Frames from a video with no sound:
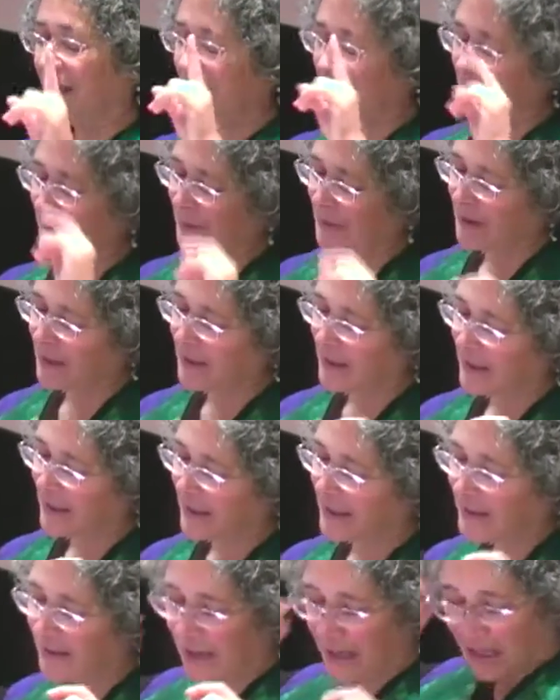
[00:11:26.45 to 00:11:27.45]
Except
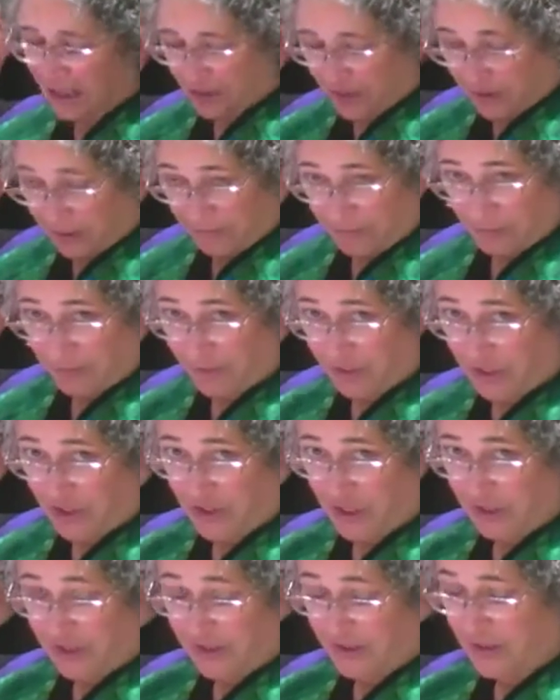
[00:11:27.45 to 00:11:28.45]
that, actually, if you read
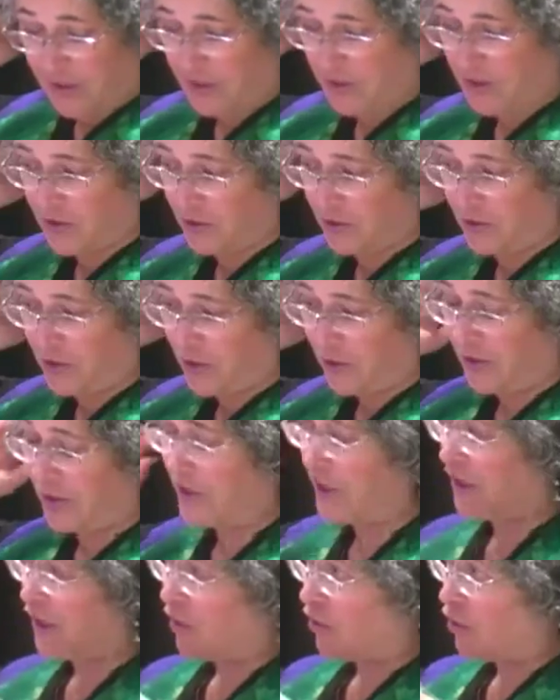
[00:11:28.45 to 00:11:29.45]
Genesis, you'll notice that